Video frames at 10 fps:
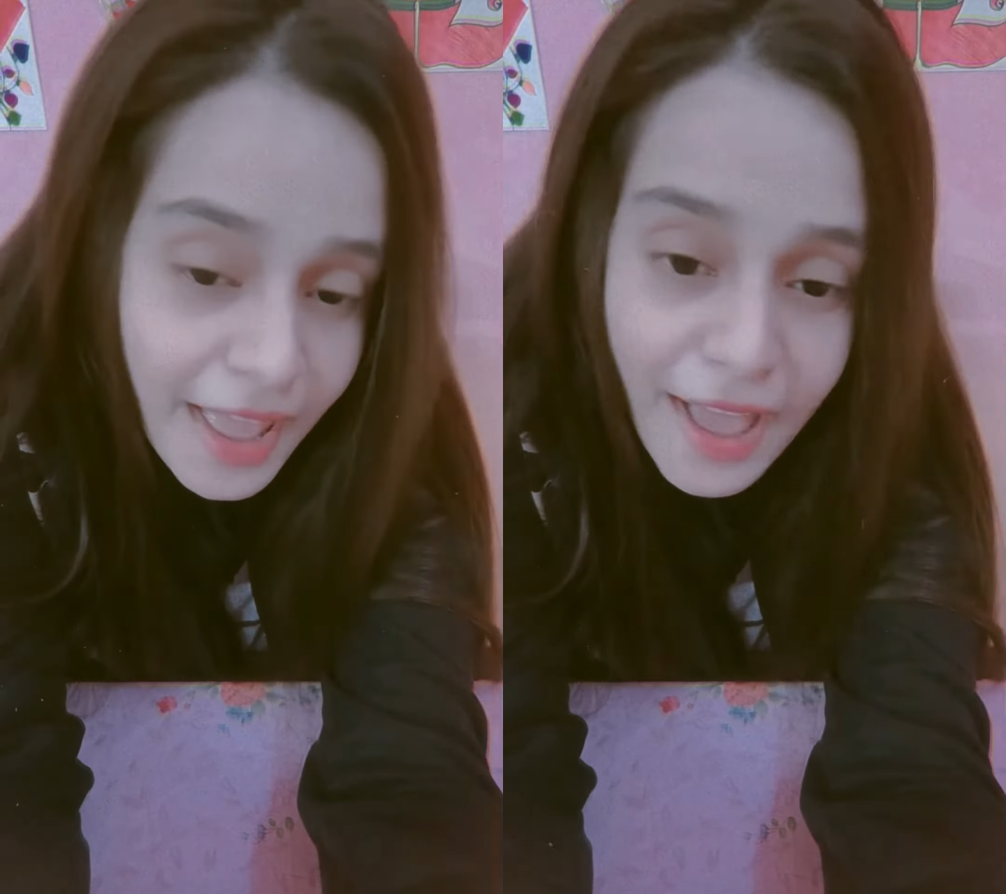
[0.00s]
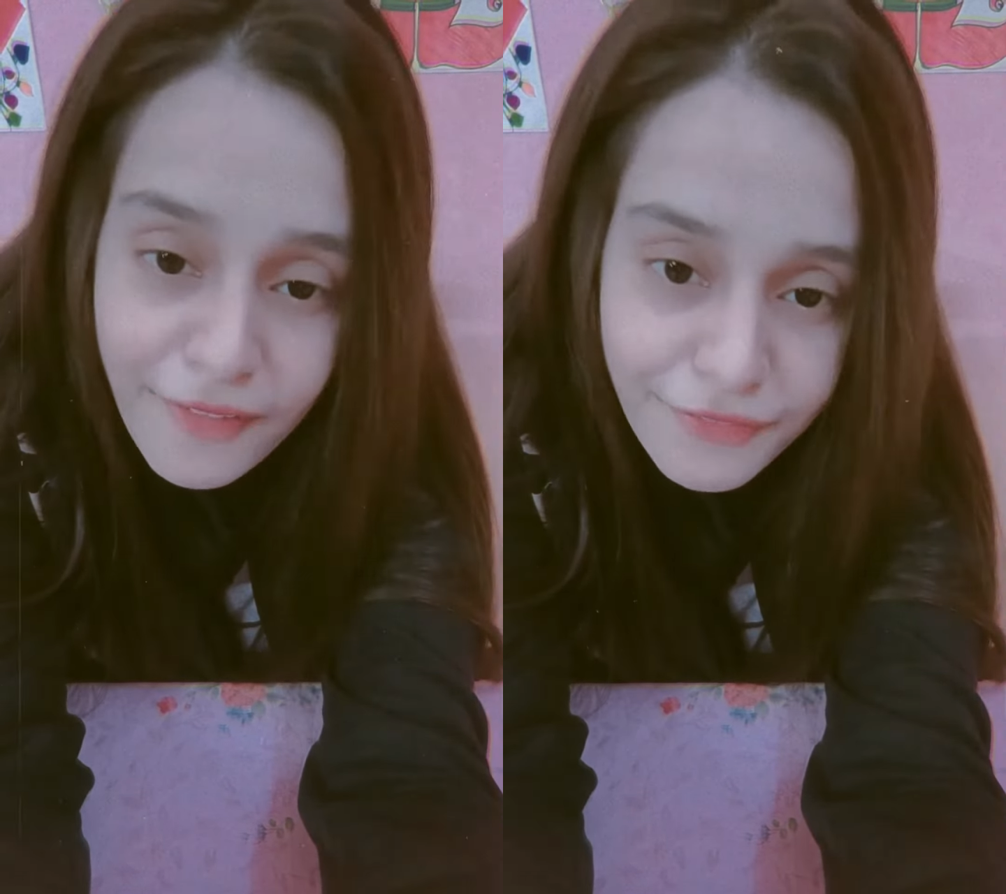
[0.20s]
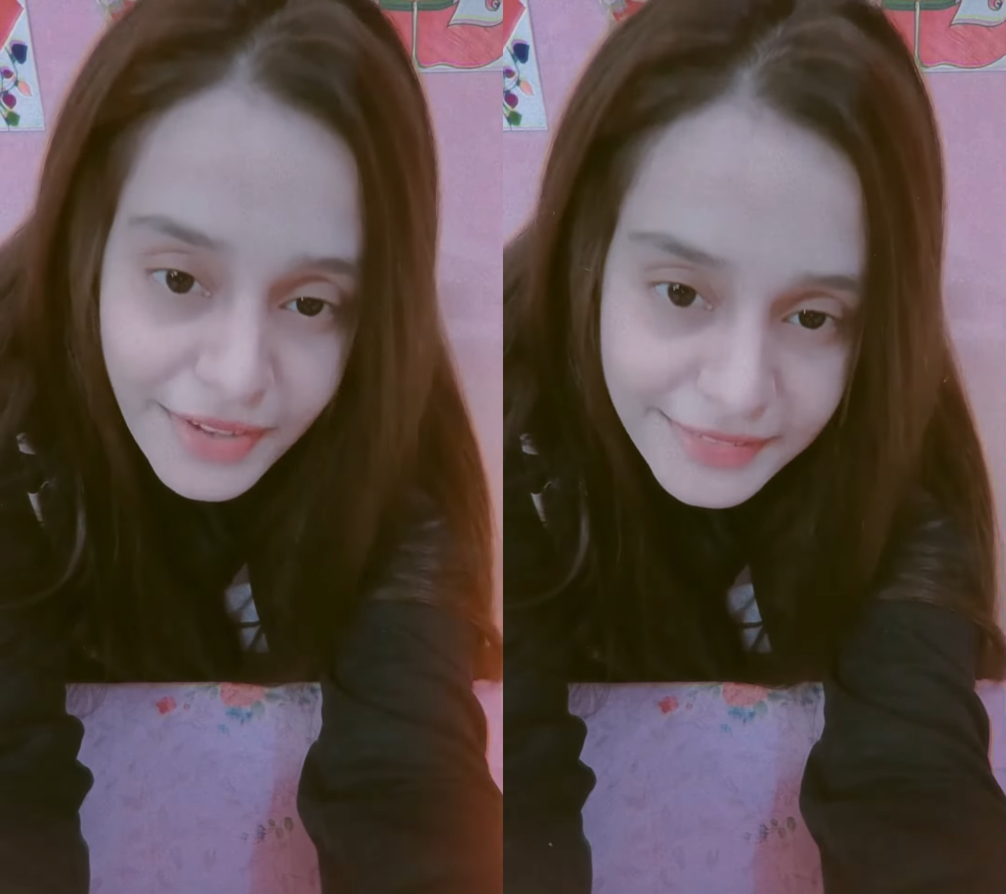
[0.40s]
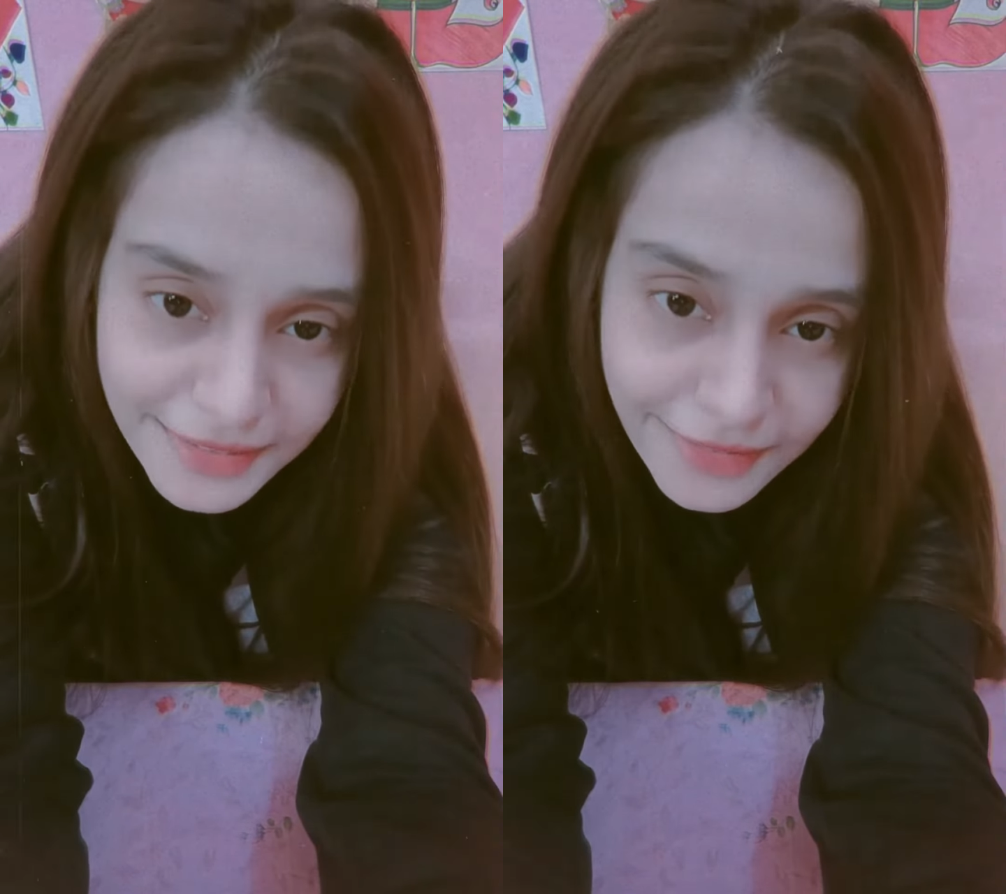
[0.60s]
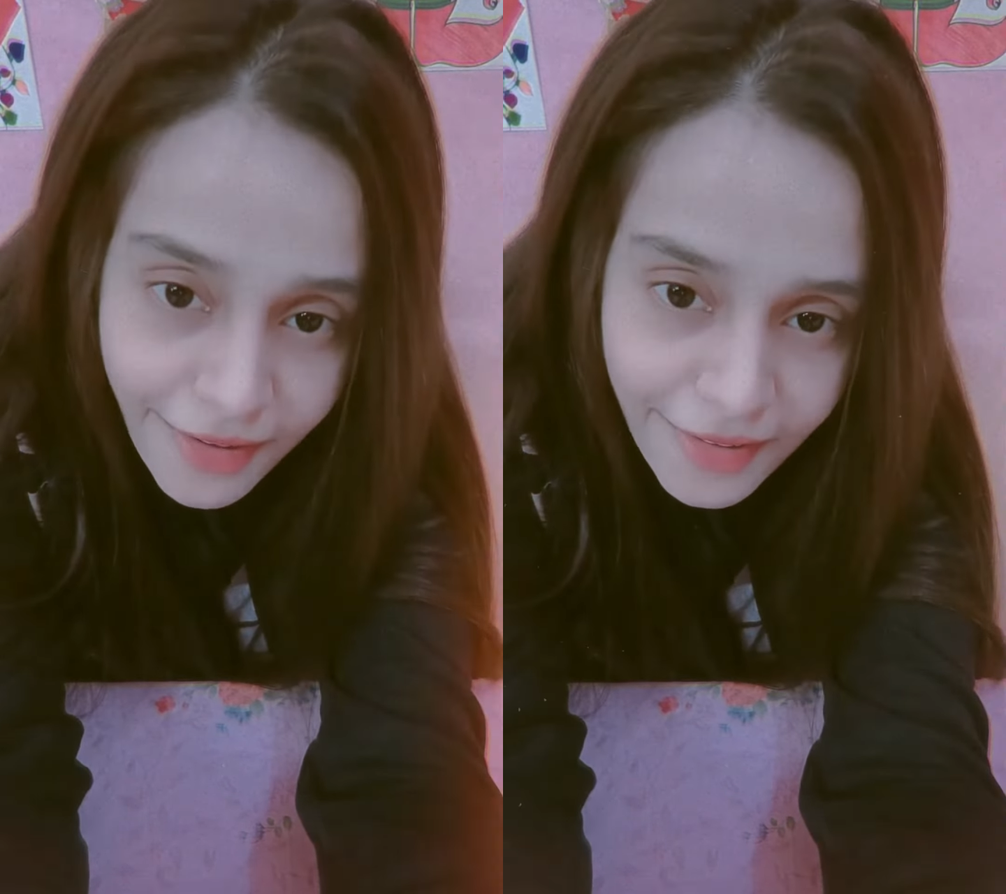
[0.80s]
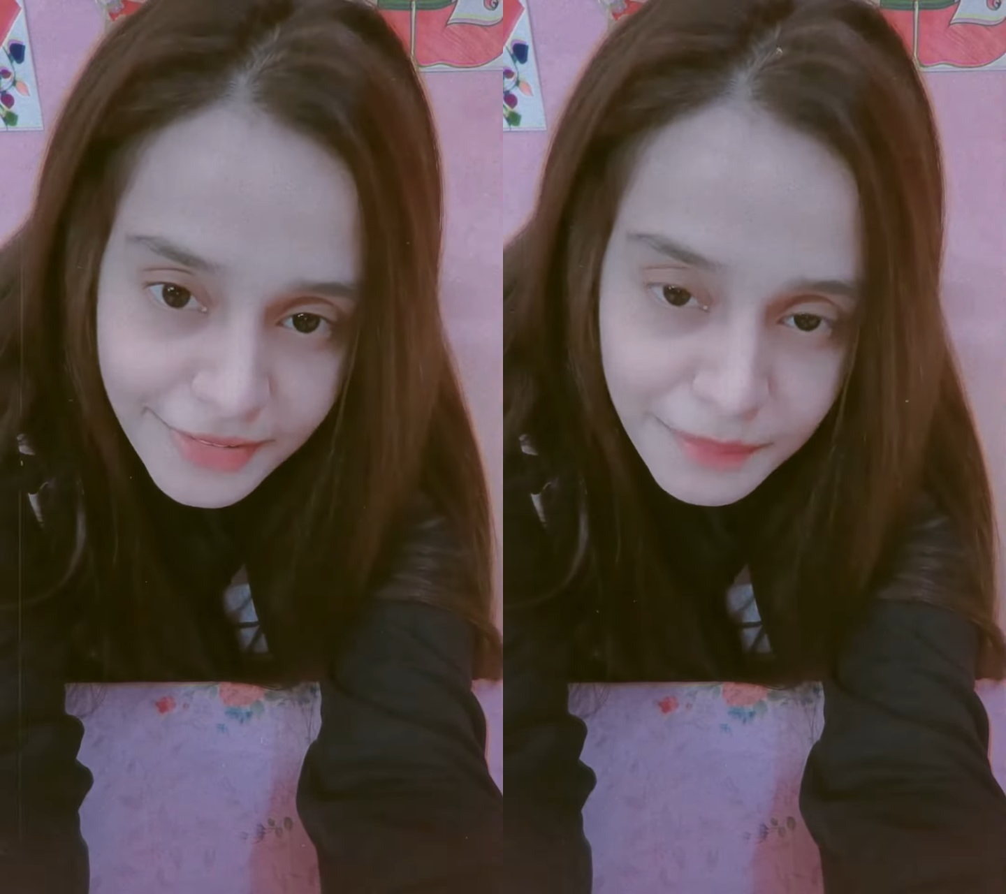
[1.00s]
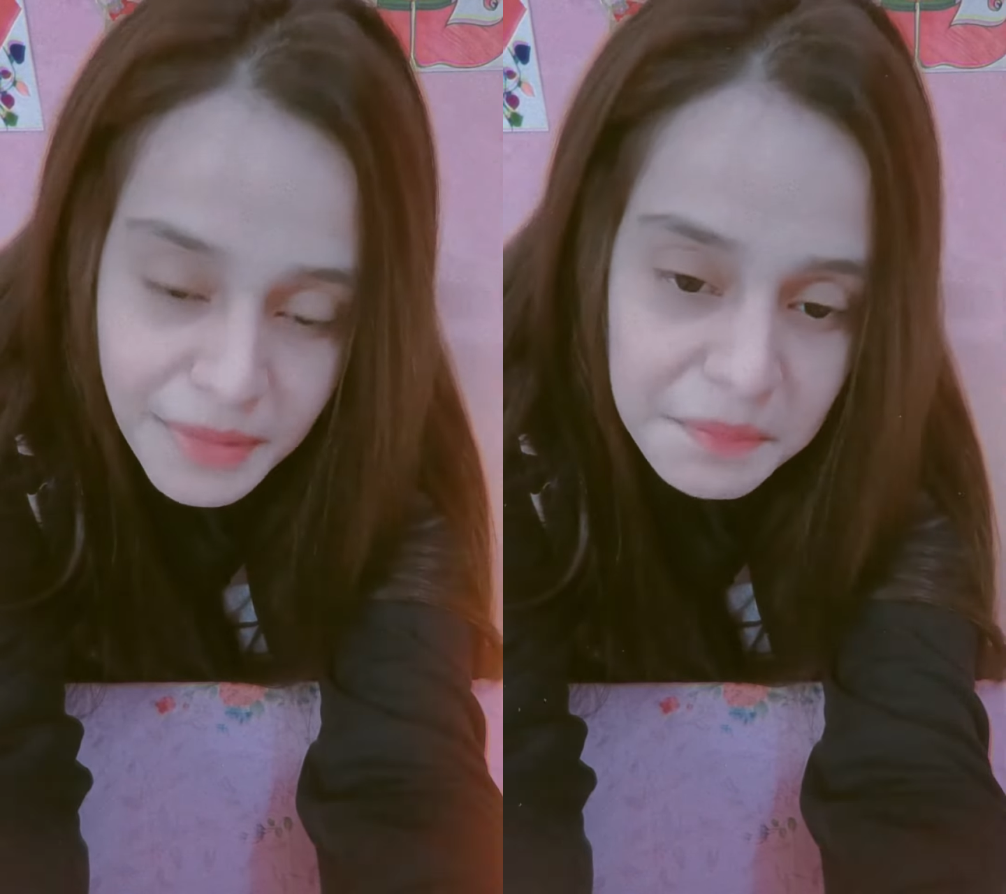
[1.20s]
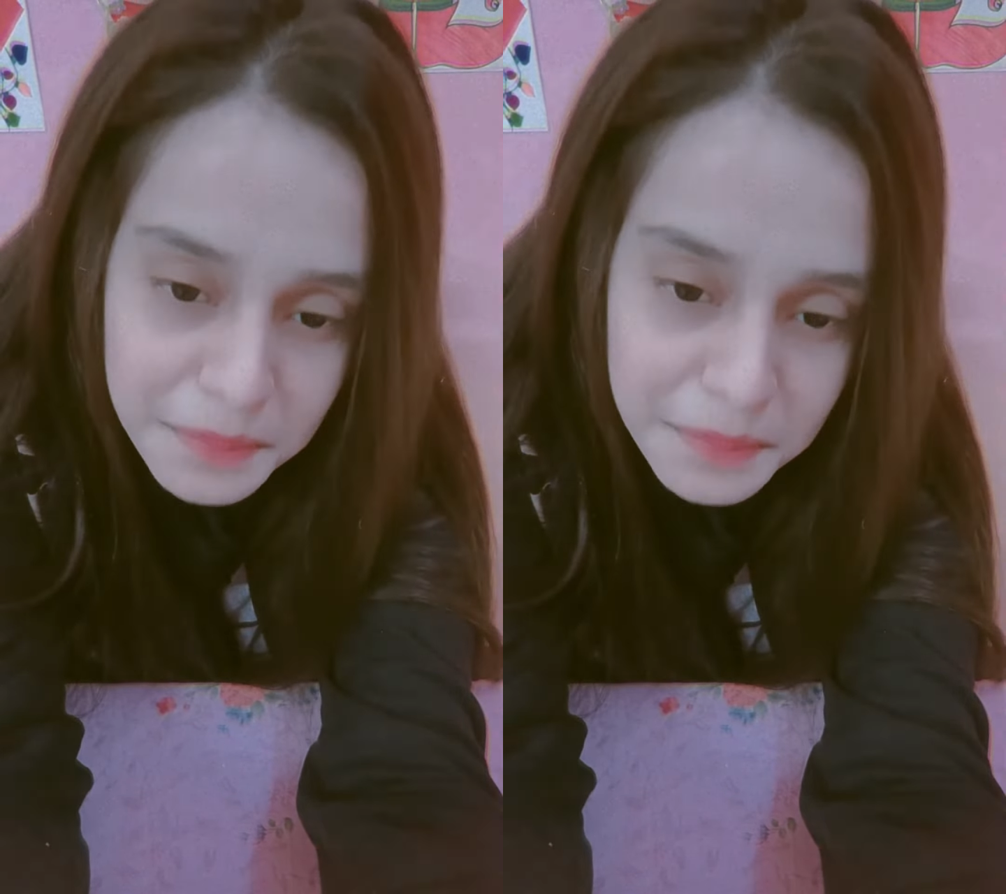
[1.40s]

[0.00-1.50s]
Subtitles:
Have faith in God, be